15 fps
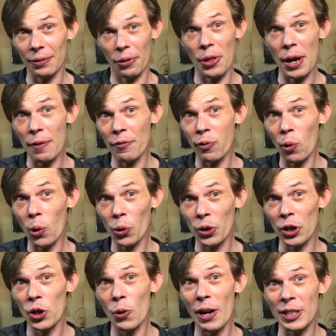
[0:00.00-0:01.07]
thing for
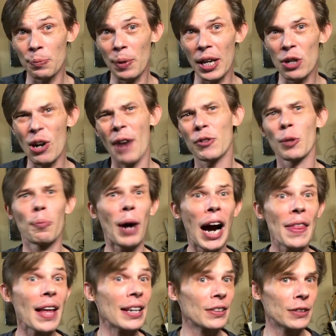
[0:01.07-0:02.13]
the USB. You have to
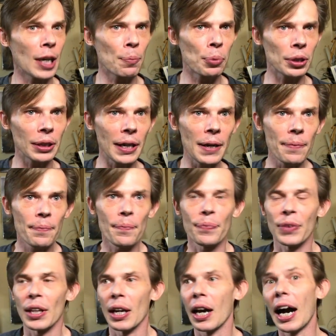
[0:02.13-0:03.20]
buy that separately.
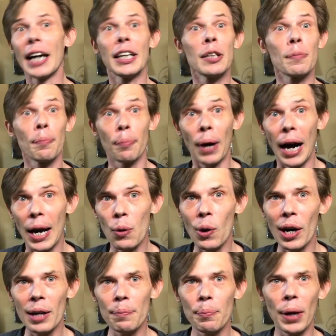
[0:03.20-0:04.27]
I didn't buy
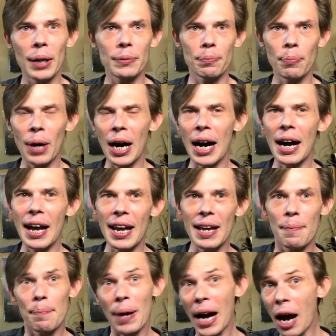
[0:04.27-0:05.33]
one, but
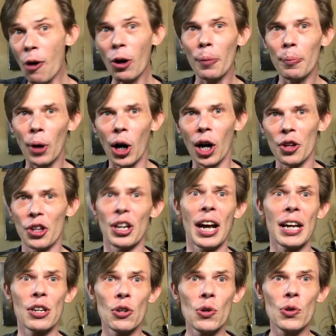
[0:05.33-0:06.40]
my power bar that I
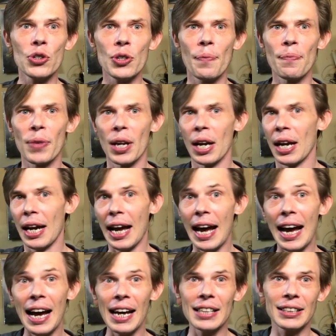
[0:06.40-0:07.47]
use
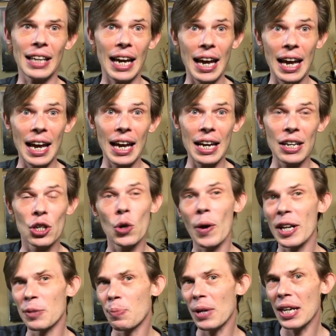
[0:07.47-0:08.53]
has a
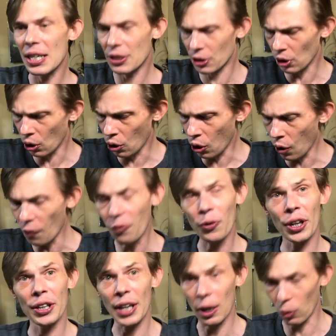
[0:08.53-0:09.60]
USB, so
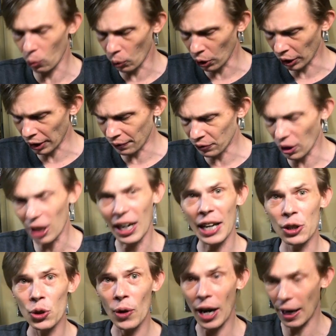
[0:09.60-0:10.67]
hopefully that'll work. If not, I
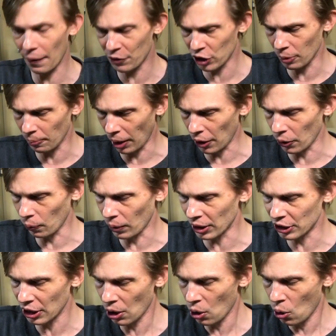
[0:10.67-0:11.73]
do have some other
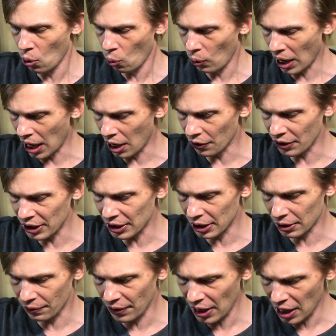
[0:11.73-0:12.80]
ones. Wow, this is
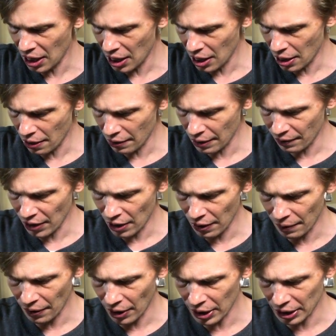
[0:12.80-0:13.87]
very,
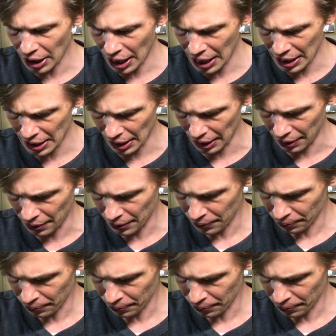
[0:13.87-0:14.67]
very, very tiny.